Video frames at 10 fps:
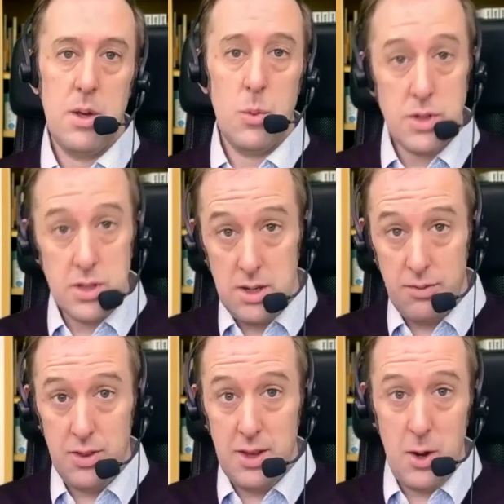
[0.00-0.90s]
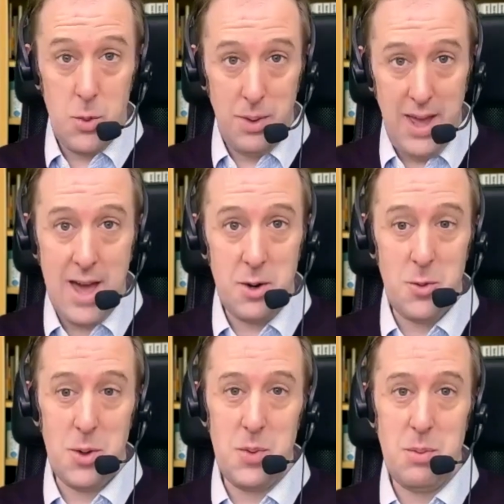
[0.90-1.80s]
which is different than a home
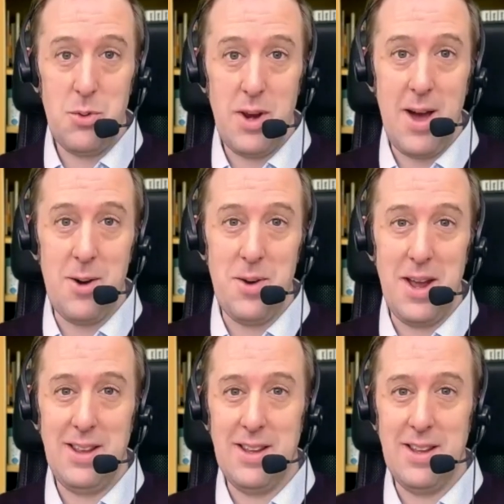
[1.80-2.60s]
category. We point out, right?